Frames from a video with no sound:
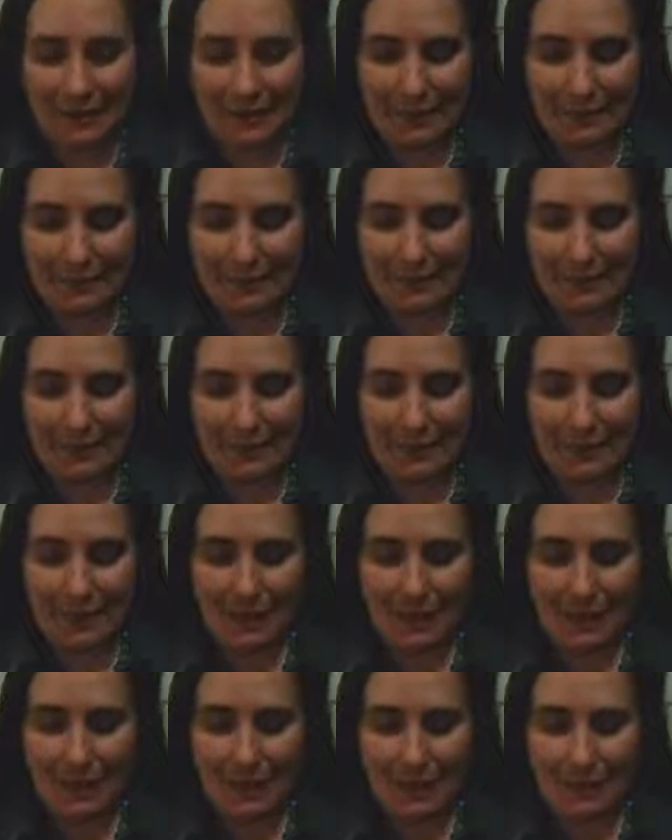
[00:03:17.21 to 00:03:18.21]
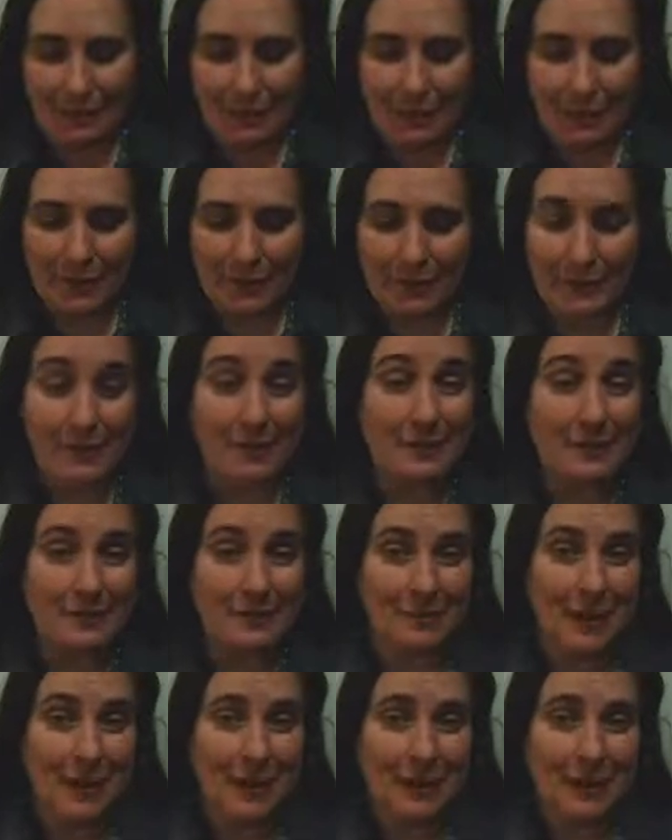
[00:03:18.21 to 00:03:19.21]
And uh, I have read
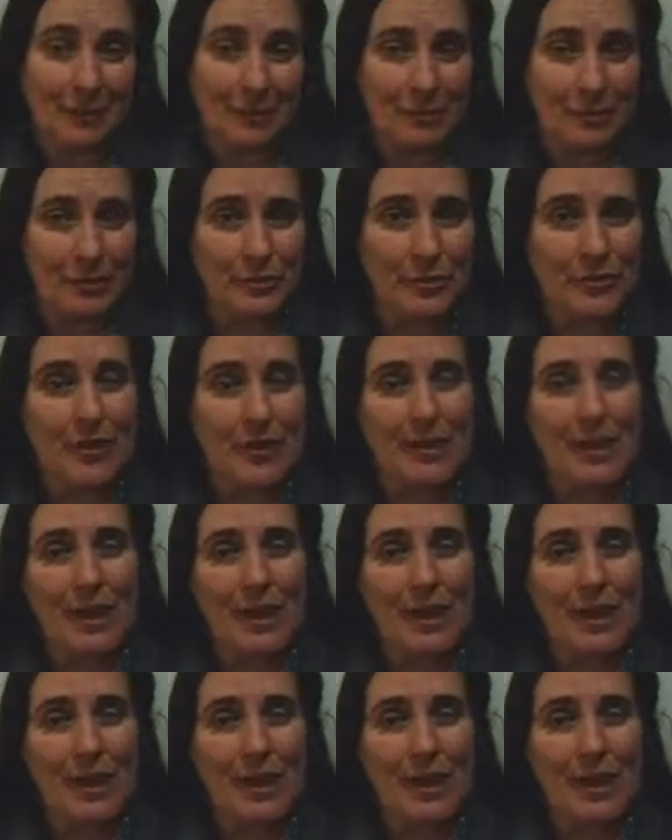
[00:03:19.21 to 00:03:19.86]
studies on it, which